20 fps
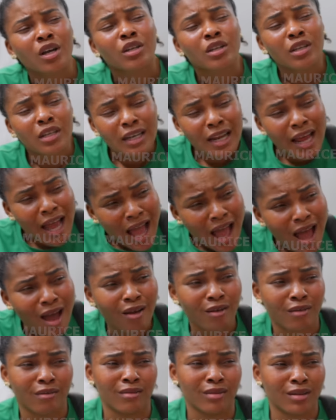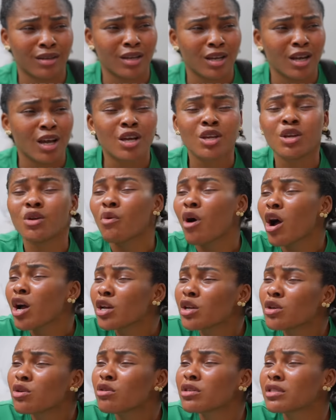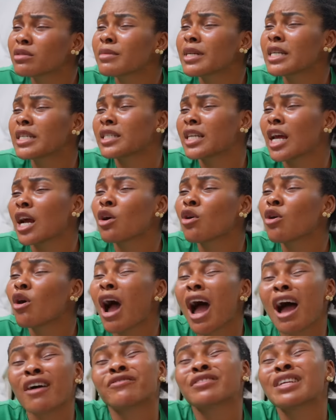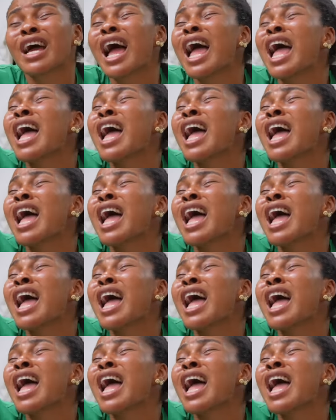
now you won't use me to go after